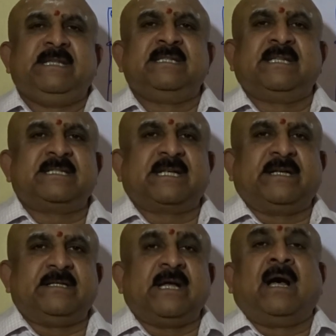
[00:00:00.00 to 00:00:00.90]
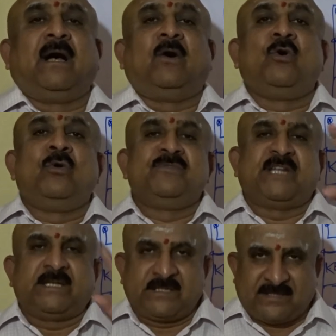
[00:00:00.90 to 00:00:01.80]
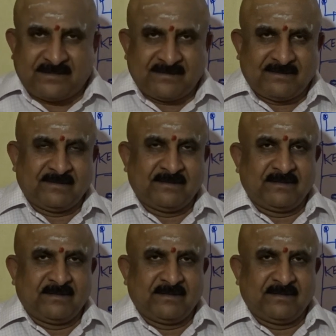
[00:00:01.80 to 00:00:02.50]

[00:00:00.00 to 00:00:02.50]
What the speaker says: These are the studies. Home science.